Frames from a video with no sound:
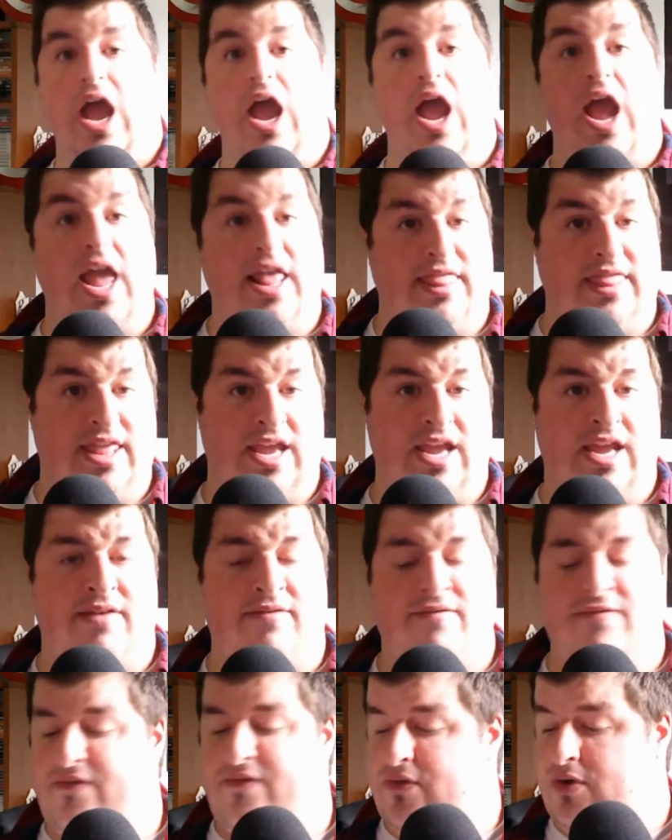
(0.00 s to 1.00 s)
And
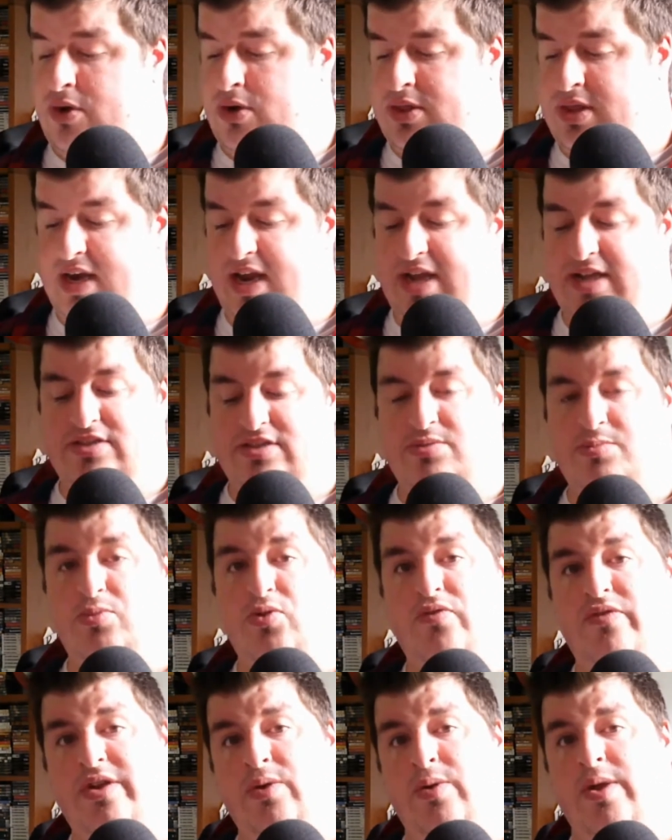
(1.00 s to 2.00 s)
then for the next
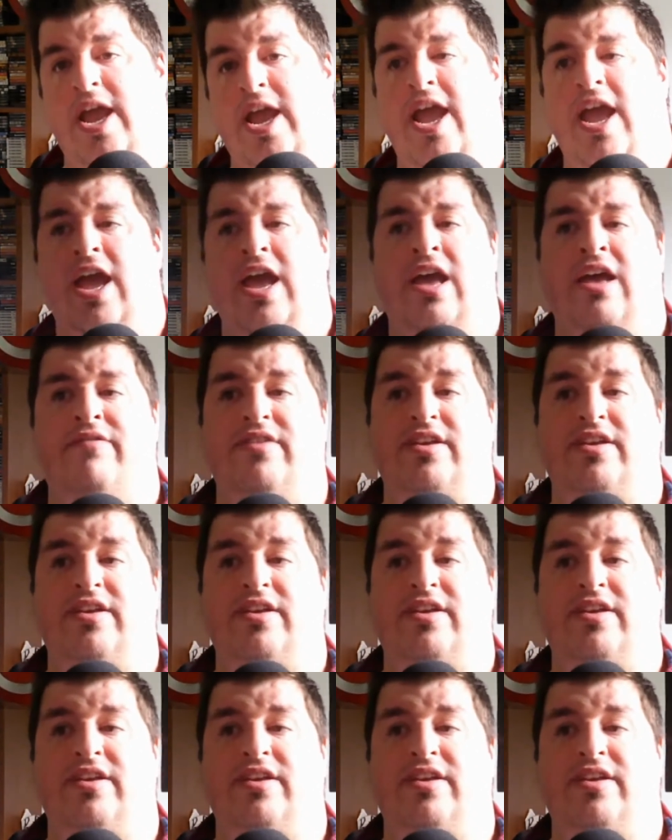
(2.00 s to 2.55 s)
movie we have